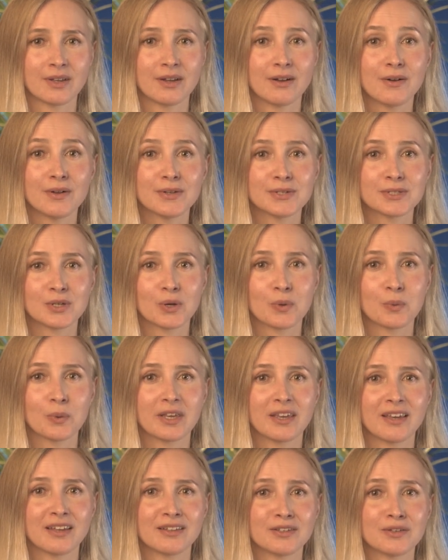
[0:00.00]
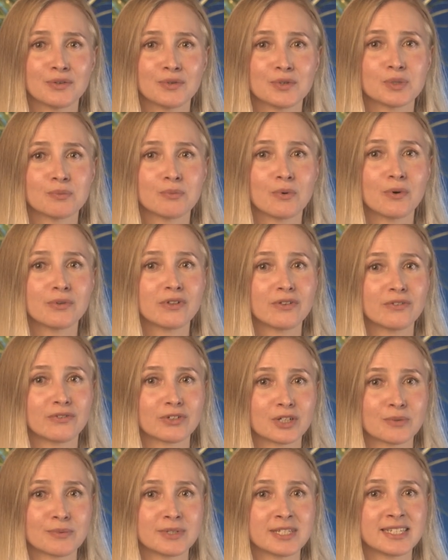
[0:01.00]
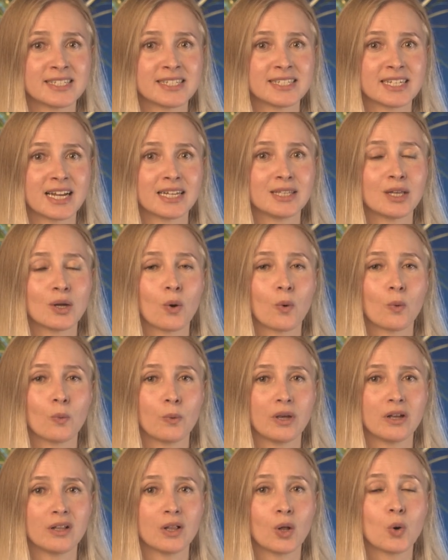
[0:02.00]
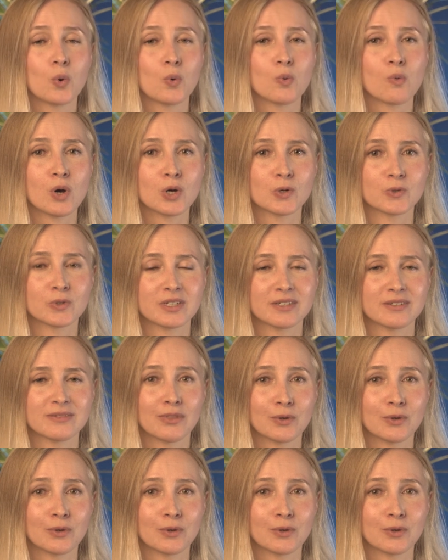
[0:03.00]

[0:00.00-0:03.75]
Also, we can use modal verbs instead, will or won't.